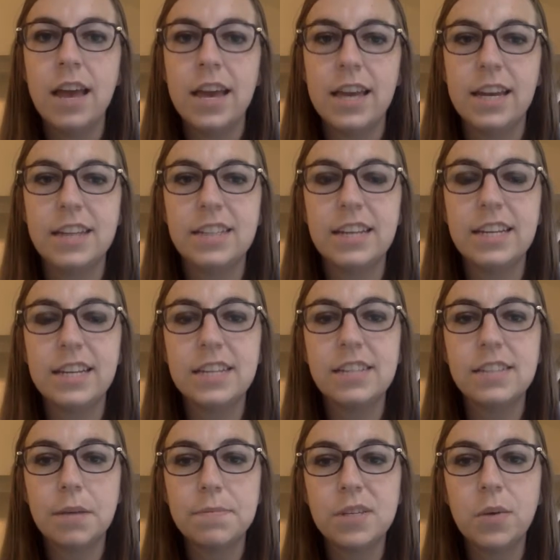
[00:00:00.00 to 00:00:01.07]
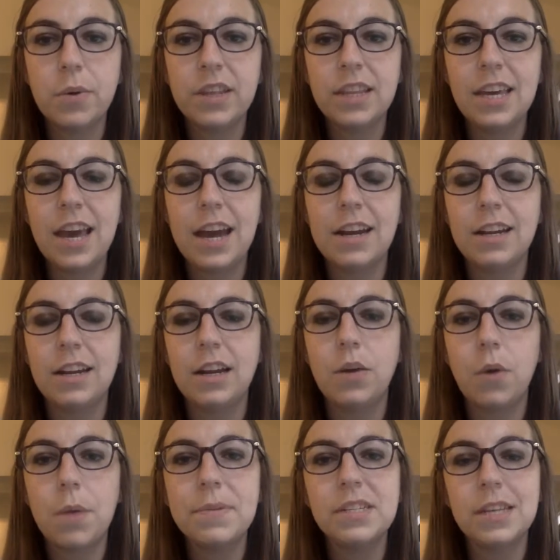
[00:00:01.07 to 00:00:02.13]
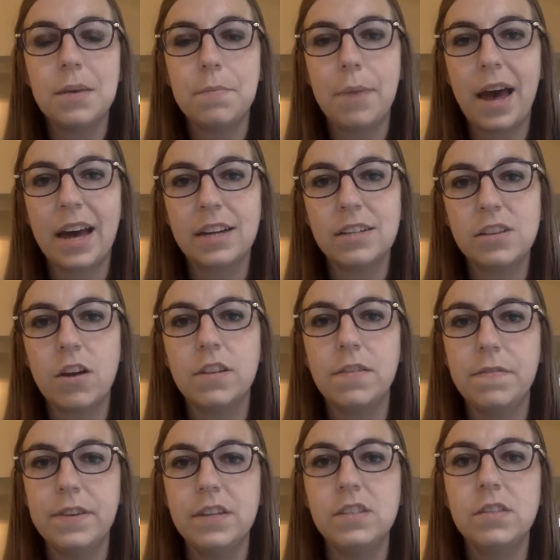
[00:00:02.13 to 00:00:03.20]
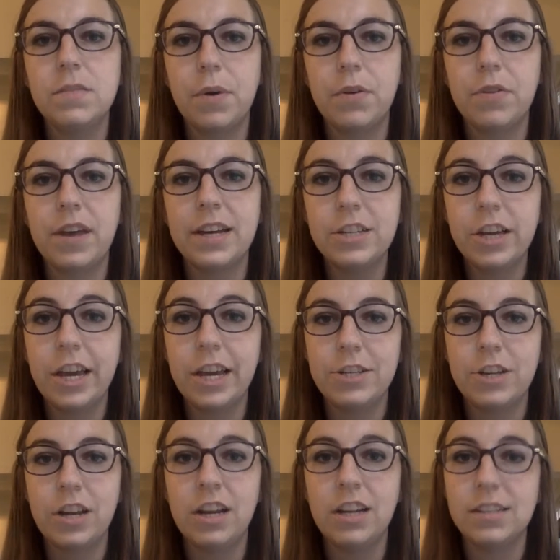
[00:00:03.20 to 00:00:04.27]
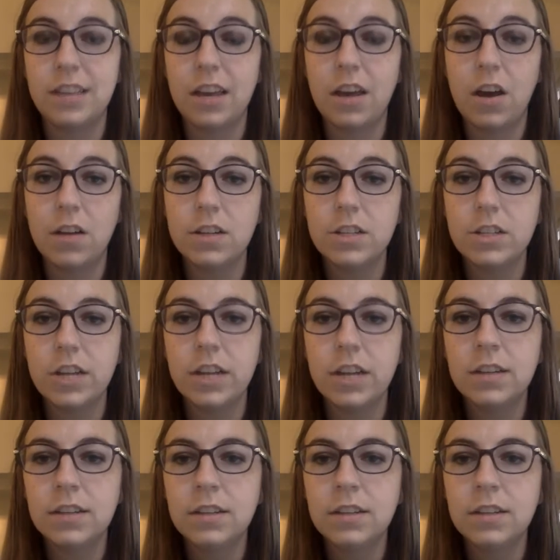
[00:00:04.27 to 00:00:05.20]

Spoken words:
and his ideas subsequently had an enormous impact on the fields of both education and psychology.